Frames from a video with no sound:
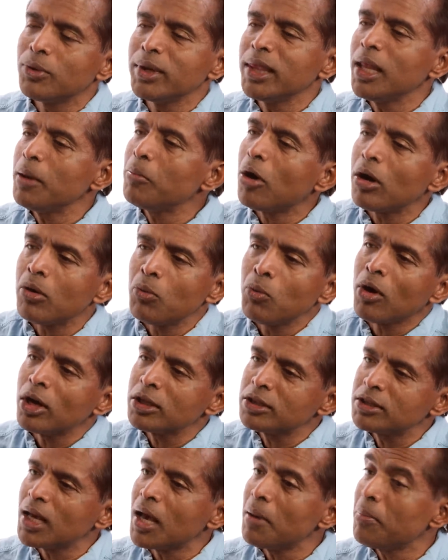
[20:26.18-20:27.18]
so when they bought
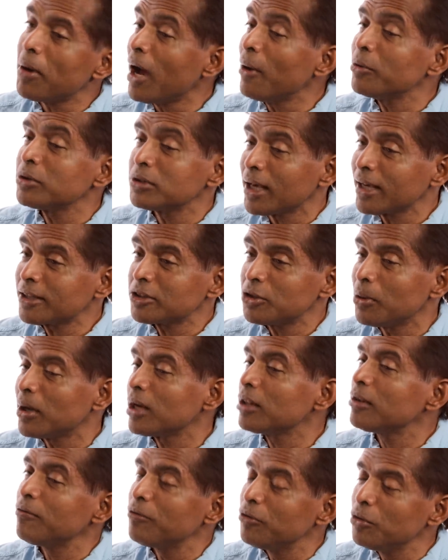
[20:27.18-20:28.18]
whatsapp i was actually
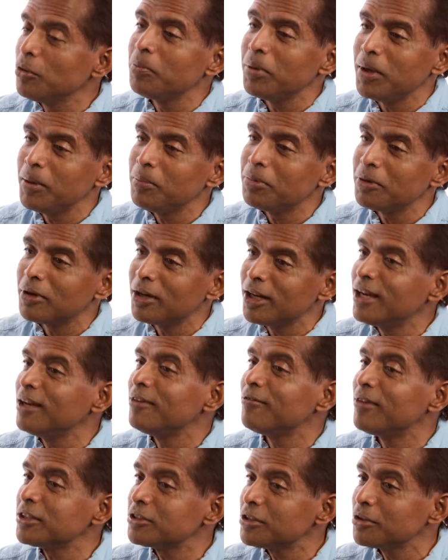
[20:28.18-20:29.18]
one of the few people in
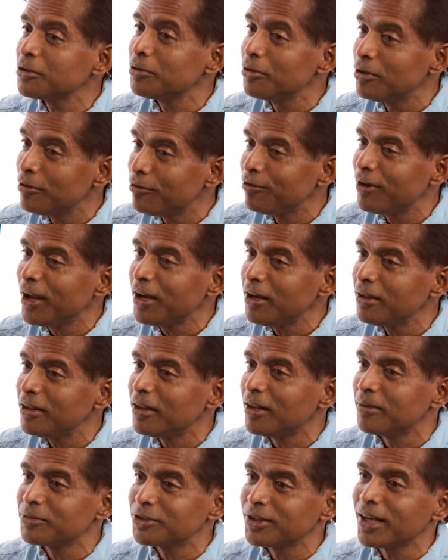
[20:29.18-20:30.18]
investing who
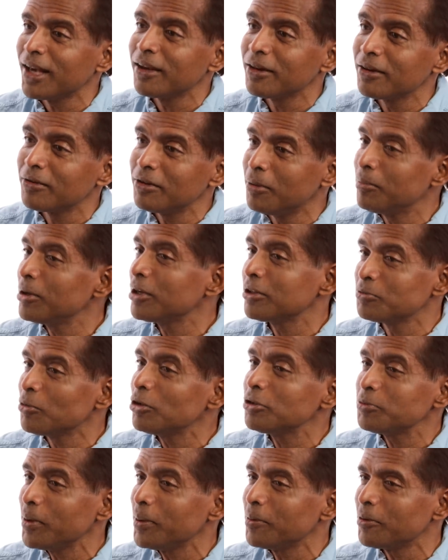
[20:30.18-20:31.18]
defended them saying you know because
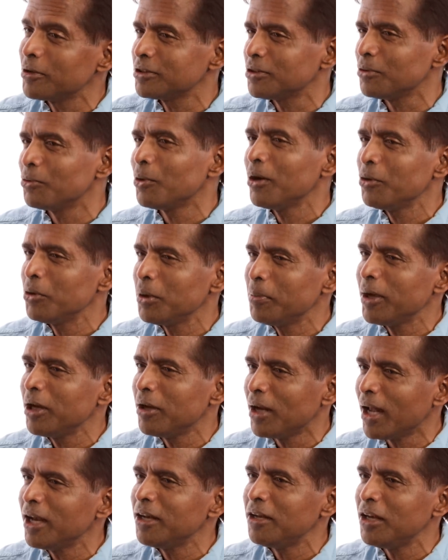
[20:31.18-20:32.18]
most people say why would you
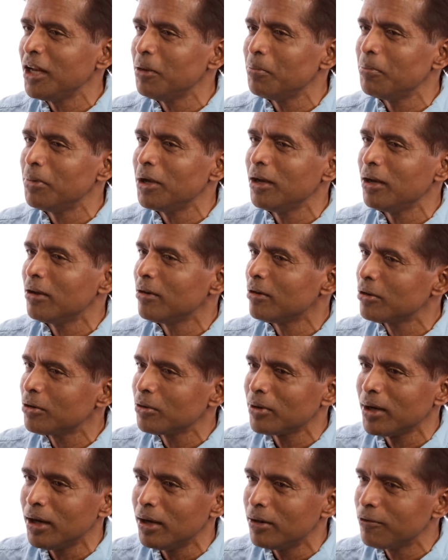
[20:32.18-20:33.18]
pay 19 billion, billion yeah. or
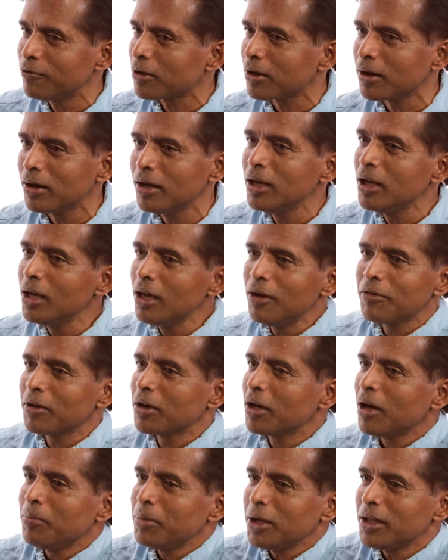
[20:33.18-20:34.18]
20 for a,
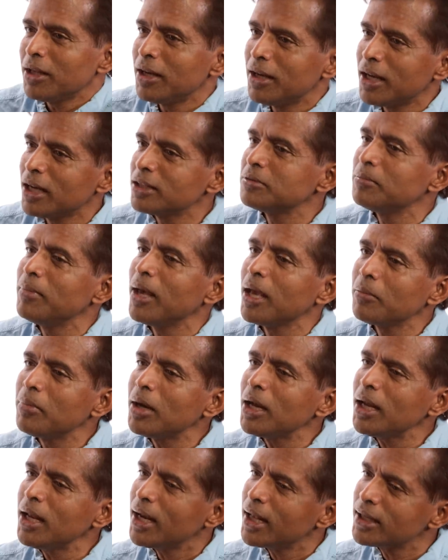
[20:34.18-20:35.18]
for a company that doesn't make
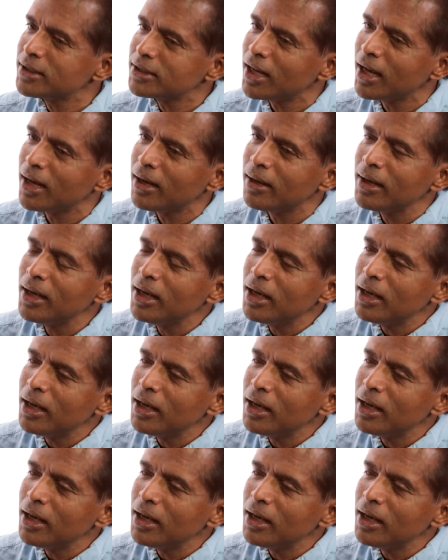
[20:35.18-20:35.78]
money and i said